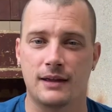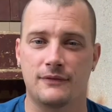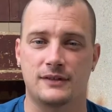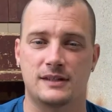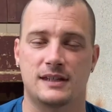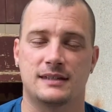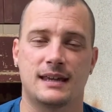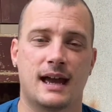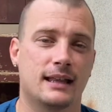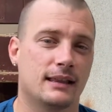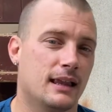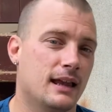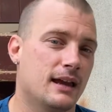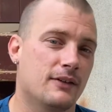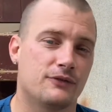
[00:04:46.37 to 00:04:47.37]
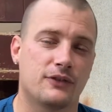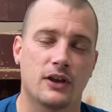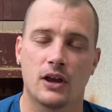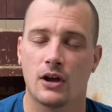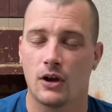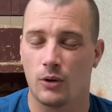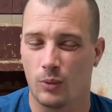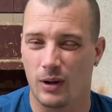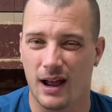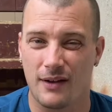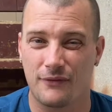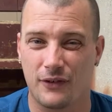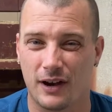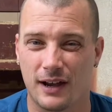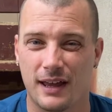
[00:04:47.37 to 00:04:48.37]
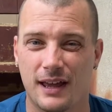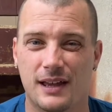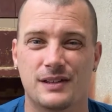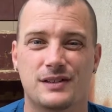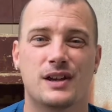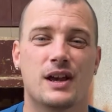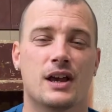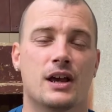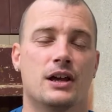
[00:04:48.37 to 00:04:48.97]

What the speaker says: if it's a deadlift, whatever it is.